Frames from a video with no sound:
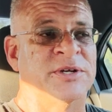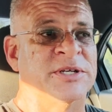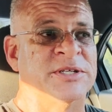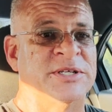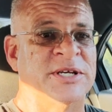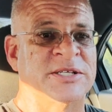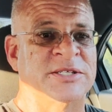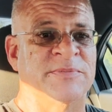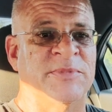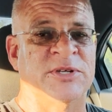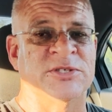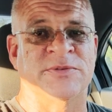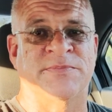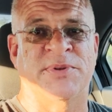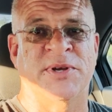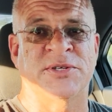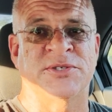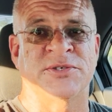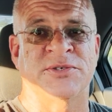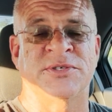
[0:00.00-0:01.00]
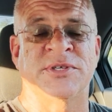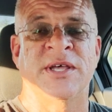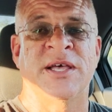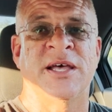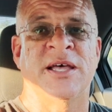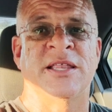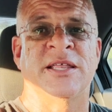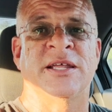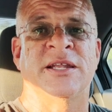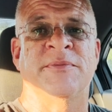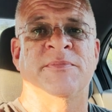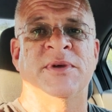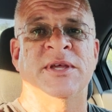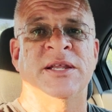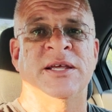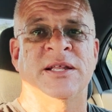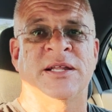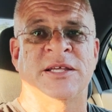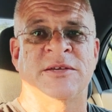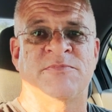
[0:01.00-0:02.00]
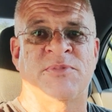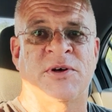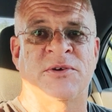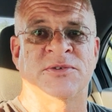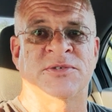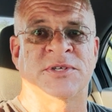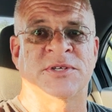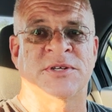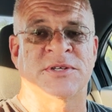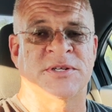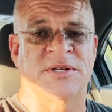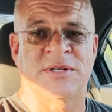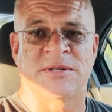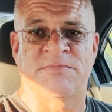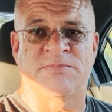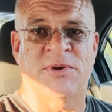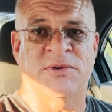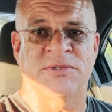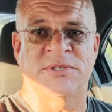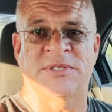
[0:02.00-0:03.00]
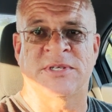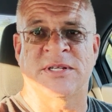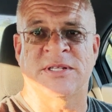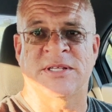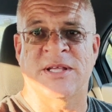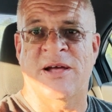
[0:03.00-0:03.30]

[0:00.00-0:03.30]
and he takes a bunch of pictures and then immediately posts it